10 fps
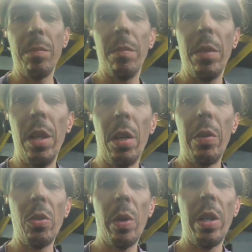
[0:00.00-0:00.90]
it
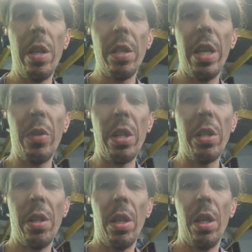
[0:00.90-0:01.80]
is what it is. Hey,
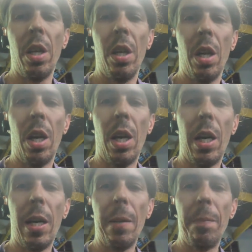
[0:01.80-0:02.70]
Chris,
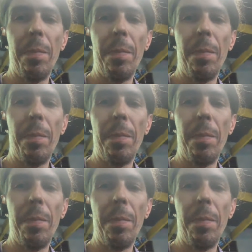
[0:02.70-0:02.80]
but